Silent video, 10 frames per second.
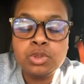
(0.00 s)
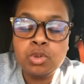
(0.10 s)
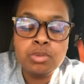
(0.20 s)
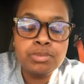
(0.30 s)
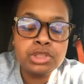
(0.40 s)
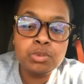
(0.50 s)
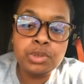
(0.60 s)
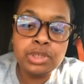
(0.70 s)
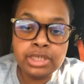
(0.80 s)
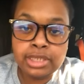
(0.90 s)
doing, but she
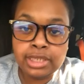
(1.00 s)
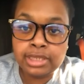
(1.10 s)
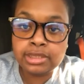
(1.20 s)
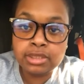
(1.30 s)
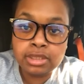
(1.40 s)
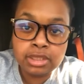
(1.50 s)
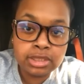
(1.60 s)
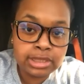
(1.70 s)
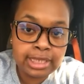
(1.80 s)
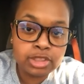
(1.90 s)
went in there to the
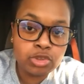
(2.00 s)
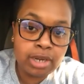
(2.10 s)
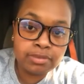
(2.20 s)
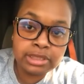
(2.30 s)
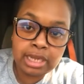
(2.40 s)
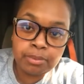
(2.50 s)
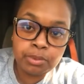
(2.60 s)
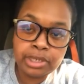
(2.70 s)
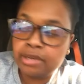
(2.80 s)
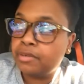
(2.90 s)
inside the travel stop
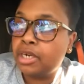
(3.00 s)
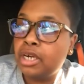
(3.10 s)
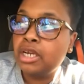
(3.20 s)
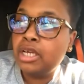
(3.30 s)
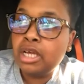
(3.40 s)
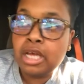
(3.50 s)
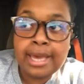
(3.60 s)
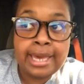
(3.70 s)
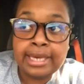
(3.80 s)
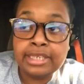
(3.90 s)
or whatever.
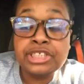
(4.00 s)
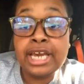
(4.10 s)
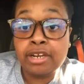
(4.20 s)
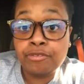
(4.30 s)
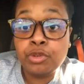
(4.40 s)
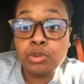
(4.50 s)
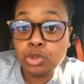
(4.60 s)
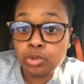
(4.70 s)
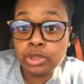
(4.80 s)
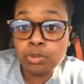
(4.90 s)
And she had a few
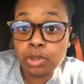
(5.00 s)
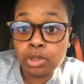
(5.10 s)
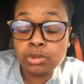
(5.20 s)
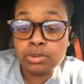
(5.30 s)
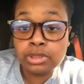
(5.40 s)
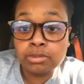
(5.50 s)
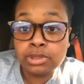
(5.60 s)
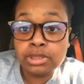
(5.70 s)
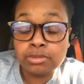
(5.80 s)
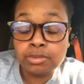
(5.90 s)
choice words with,
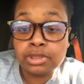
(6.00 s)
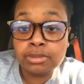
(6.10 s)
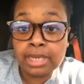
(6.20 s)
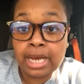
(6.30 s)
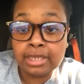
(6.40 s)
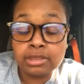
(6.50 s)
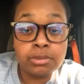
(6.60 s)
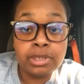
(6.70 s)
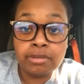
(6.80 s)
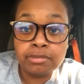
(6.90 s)
with, with some guys or
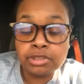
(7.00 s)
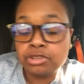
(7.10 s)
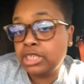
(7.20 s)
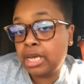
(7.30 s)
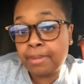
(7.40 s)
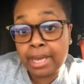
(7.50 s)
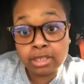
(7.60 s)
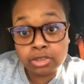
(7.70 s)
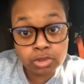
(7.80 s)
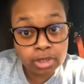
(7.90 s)
whatever. So she got back
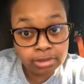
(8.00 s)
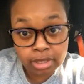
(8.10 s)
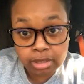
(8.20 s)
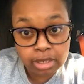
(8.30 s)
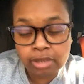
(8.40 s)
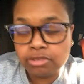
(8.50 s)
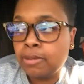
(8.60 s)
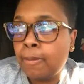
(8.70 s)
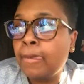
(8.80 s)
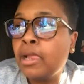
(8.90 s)
in the truck, nothing
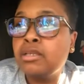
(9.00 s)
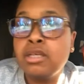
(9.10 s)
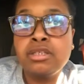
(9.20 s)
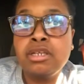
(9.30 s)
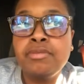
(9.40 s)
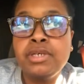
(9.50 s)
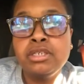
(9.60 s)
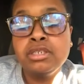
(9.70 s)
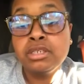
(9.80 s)
else, nothing of it